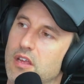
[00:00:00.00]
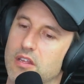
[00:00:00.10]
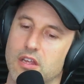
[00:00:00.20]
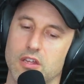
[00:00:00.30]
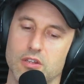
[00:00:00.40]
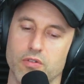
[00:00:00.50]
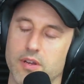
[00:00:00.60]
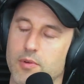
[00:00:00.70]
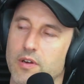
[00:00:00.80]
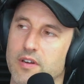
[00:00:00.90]
Yeah, you're an
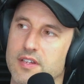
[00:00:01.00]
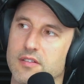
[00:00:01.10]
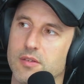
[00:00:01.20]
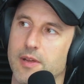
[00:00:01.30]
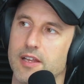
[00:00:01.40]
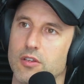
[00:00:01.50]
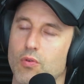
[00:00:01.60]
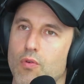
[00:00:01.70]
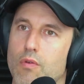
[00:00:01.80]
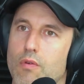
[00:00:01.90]
immigrant. Tell us about
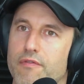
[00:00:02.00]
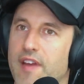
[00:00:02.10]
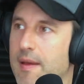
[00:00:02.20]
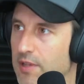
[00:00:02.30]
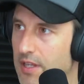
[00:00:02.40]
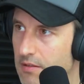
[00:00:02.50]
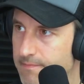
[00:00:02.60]
your family.